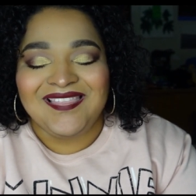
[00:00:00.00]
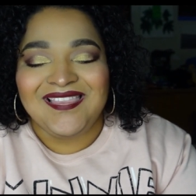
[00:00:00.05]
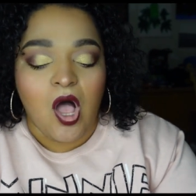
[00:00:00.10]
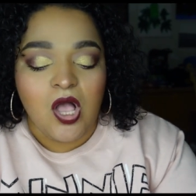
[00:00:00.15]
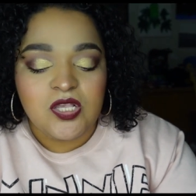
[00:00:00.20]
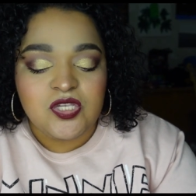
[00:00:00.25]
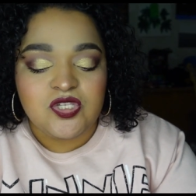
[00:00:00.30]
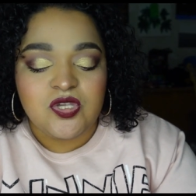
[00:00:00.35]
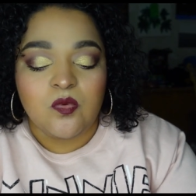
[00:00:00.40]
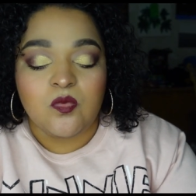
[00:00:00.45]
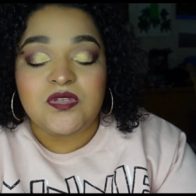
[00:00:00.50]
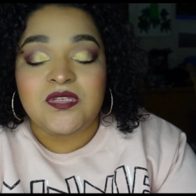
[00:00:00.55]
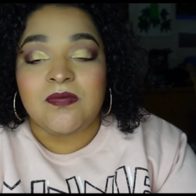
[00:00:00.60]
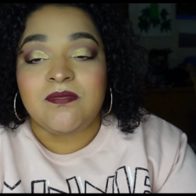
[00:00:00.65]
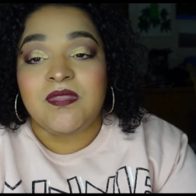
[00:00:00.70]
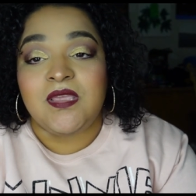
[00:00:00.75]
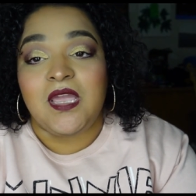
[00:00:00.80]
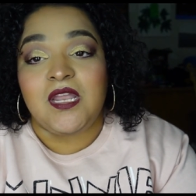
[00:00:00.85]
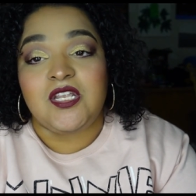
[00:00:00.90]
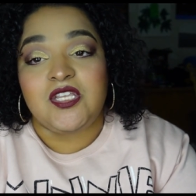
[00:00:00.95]
Also,
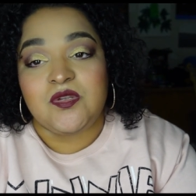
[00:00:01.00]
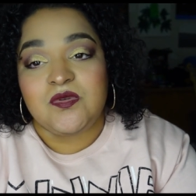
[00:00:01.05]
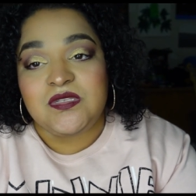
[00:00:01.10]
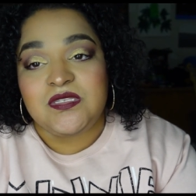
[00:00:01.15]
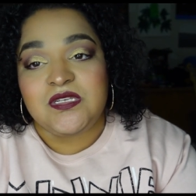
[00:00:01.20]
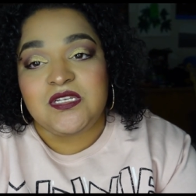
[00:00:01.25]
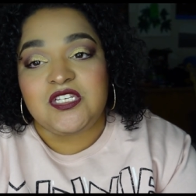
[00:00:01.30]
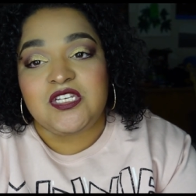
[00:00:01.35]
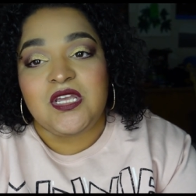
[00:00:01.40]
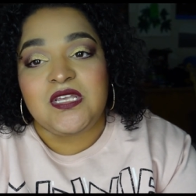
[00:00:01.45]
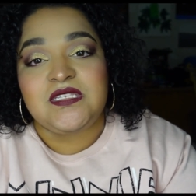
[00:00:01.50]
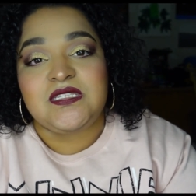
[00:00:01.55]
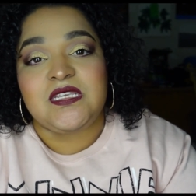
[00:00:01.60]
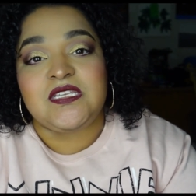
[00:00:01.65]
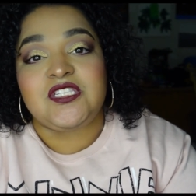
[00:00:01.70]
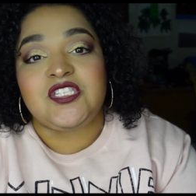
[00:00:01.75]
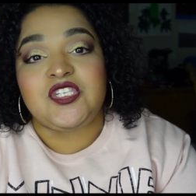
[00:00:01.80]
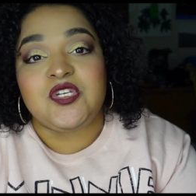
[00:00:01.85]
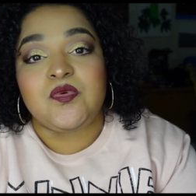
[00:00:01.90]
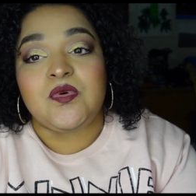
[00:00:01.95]
something I do suggest
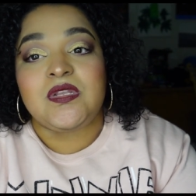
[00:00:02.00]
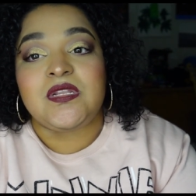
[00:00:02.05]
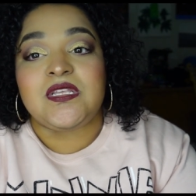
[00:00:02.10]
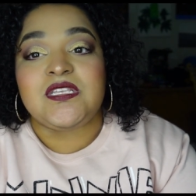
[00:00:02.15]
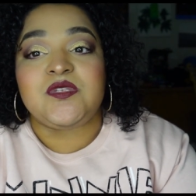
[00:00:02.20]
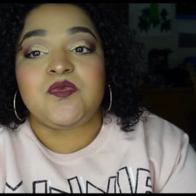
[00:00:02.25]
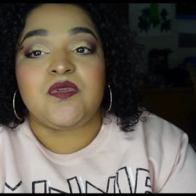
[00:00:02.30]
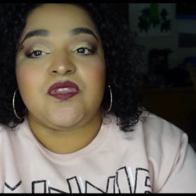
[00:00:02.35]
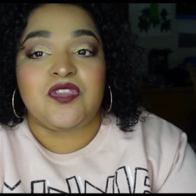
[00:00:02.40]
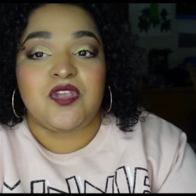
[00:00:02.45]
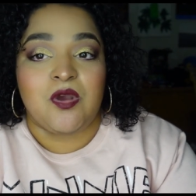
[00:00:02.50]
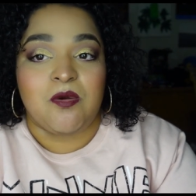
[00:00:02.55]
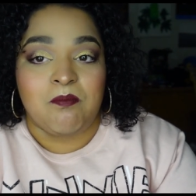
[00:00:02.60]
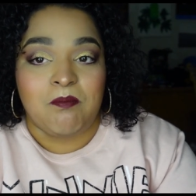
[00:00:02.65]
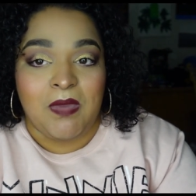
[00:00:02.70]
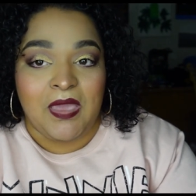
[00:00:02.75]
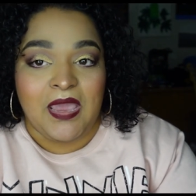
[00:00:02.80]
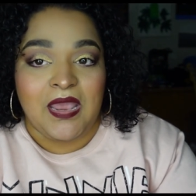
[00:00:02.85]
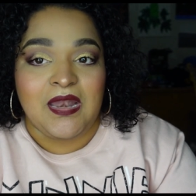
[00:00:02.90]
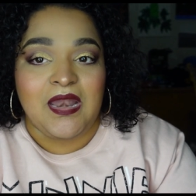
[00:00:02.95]
is doing this with your
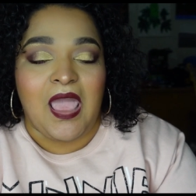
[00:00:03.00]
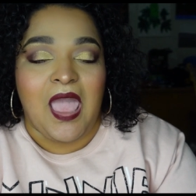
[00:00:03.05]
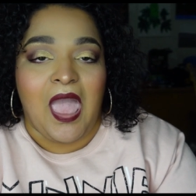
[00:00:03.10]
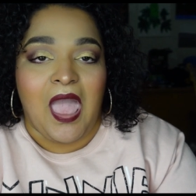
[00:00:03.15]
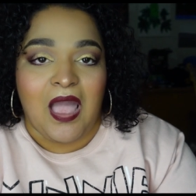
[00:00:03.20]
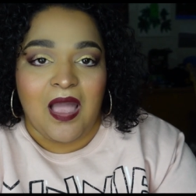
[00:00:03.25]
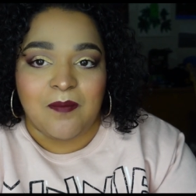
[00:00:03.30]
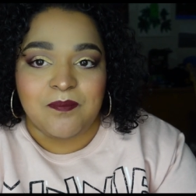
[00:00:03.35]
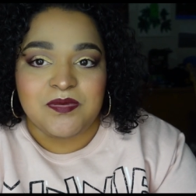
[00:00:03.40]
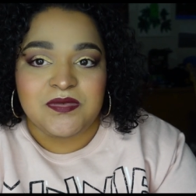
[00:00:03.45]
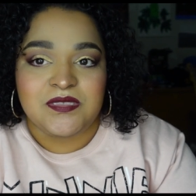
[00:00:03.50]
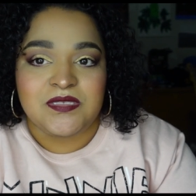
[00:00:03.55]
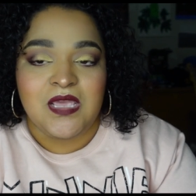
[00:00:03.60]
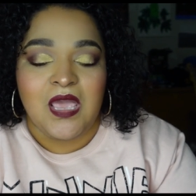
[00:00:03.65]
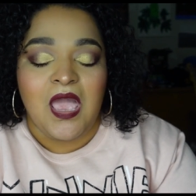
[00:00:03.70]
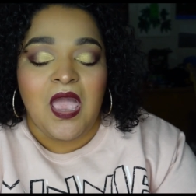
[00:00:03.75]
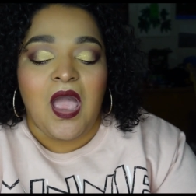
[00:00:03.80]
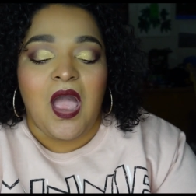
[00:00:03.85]
main apps